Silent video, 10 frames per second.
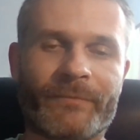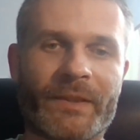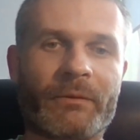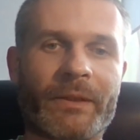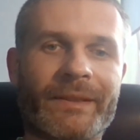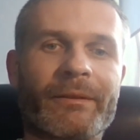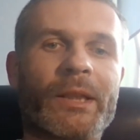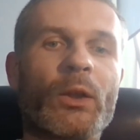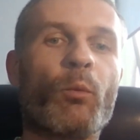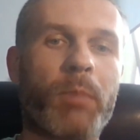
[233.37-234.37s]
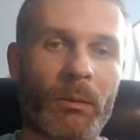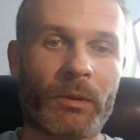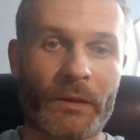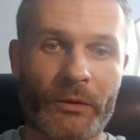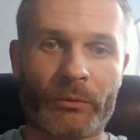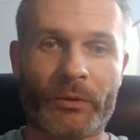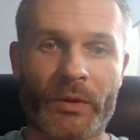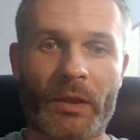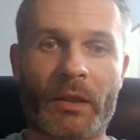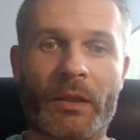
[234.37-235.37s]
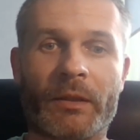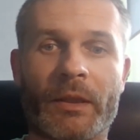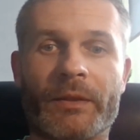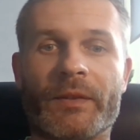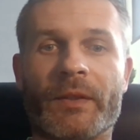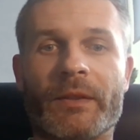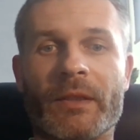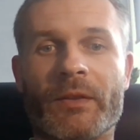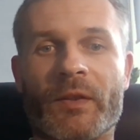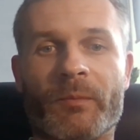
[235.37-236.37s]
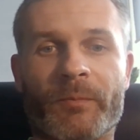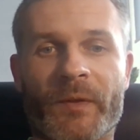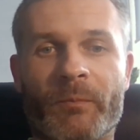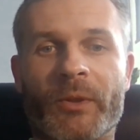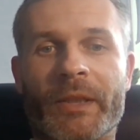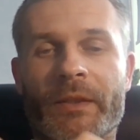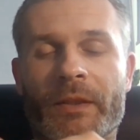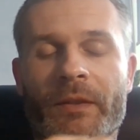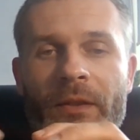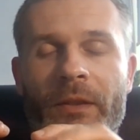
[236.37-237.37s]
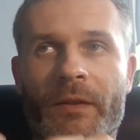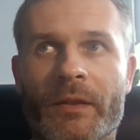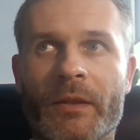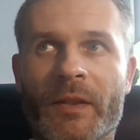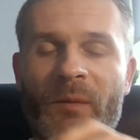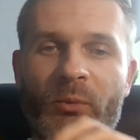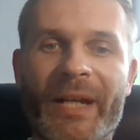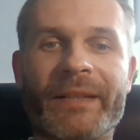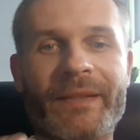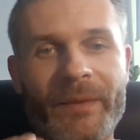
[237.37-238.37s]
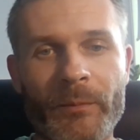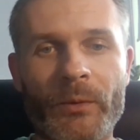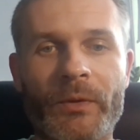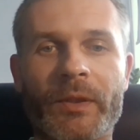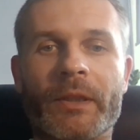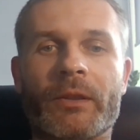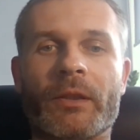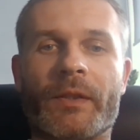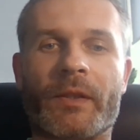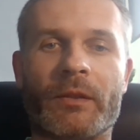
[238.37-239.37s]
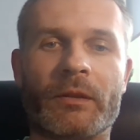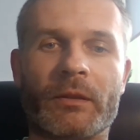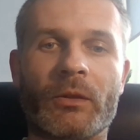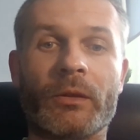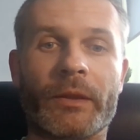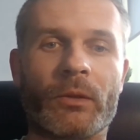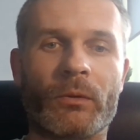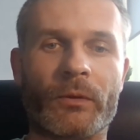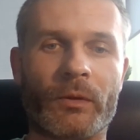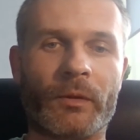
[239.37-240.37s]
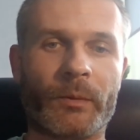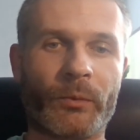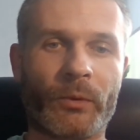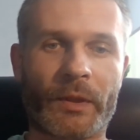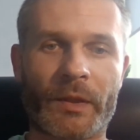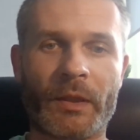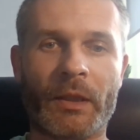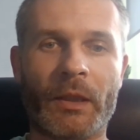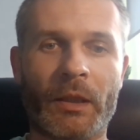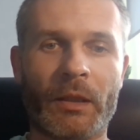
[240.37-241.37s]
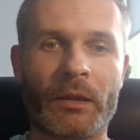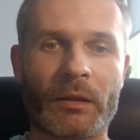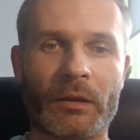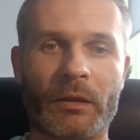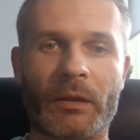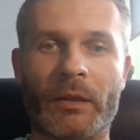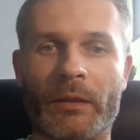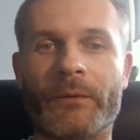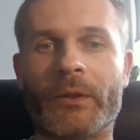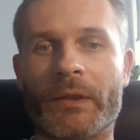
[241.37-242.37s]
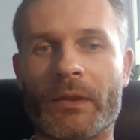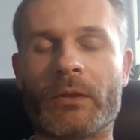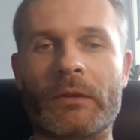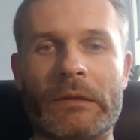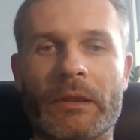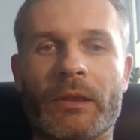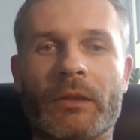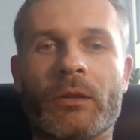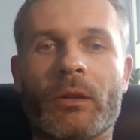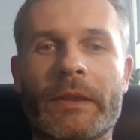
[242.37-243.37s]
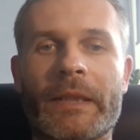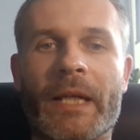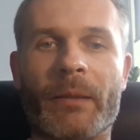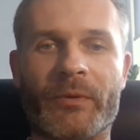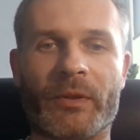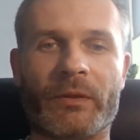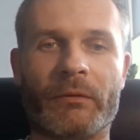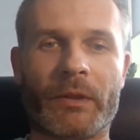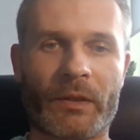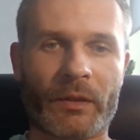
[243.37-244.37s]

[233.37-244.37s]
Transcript: there are no bubbles, so to say, and that it's split, it's spread smoothly across all the holes, all the pores, and it fills on in all the gaps, and there is